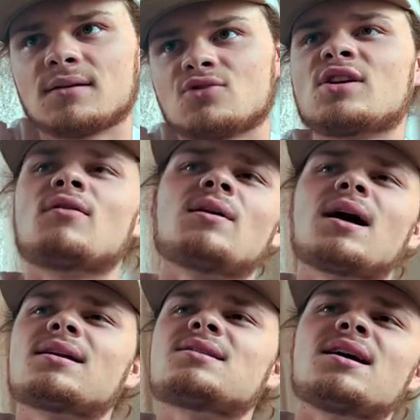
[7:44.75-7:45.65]
7 out
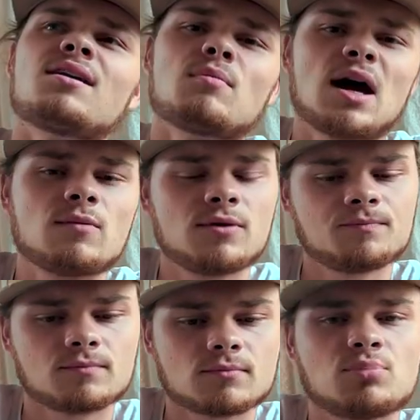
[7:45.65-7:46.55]
of 10 maybe.
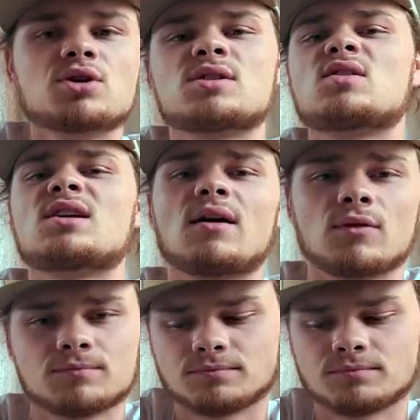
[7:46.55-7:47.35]
Pushing 7.